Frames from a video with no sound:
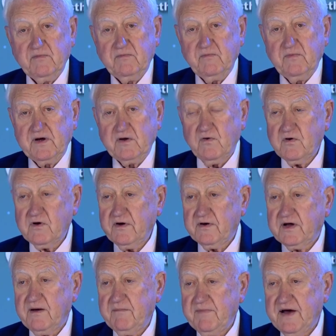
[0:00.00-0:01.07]
we're all going
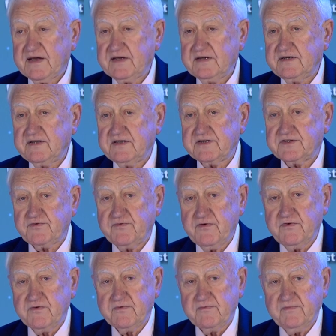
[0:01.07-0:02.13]
to come back into this
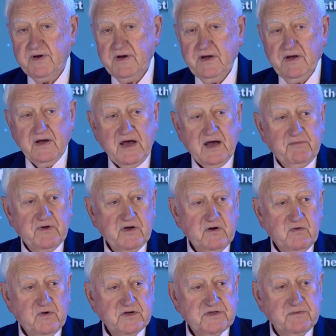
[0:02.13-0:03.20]
room and we're going
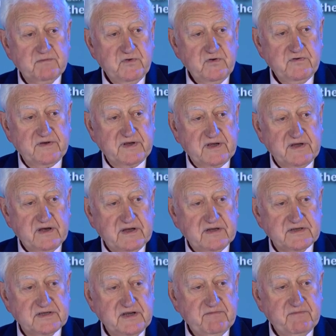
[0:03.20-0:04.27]
to watch a movie.
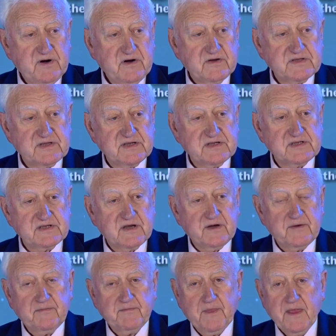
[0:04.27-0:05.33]
And Steve Burrows has
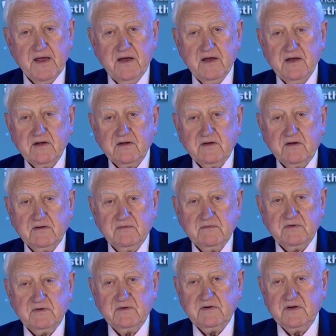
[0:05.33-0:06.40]
um,
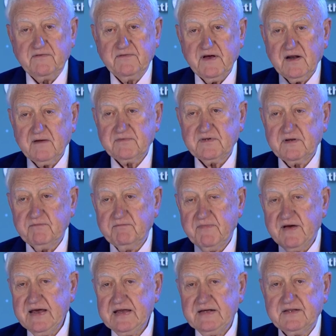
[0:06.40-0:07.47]
developed,
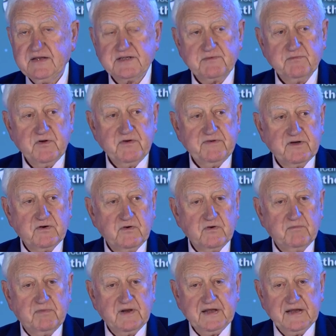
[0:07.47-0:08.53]
made this movie
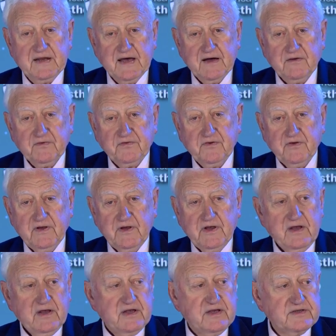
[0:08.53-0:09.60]
called Bleed Out.
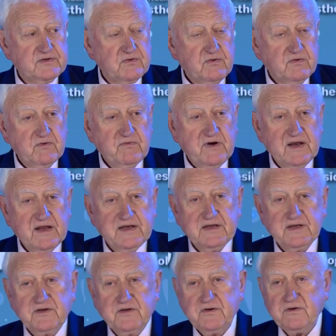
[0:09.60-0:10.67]
It's all
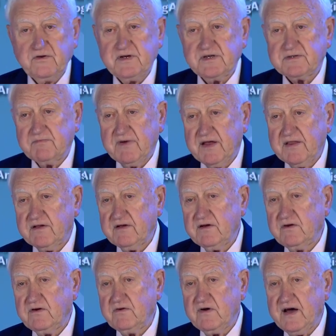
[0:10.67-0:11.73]
related to his mother,
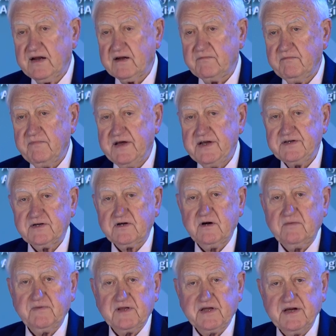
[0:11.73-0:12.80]
who had a major
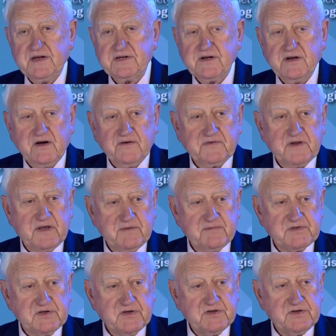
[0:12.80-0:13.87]
complication after hip
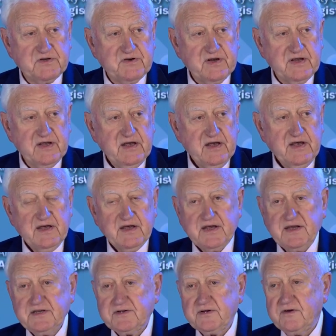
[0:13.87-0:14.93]
surgery.
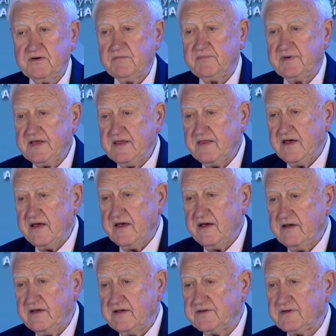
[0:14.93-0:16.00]
He's going to be there.
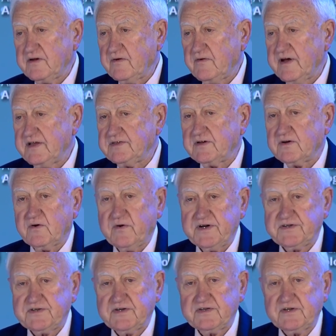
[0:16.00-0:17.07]
He's going to answer
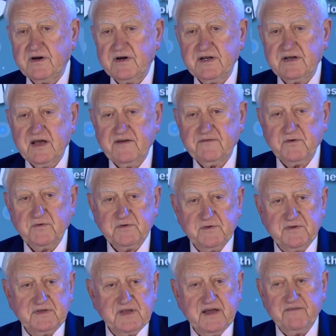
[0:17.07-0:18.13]
questions on it afterwards
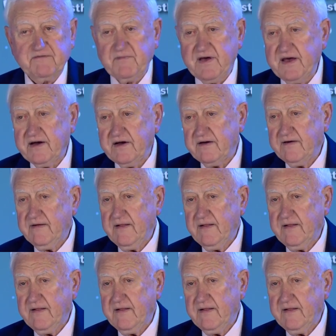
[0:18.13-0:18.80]
with Dave Mayer.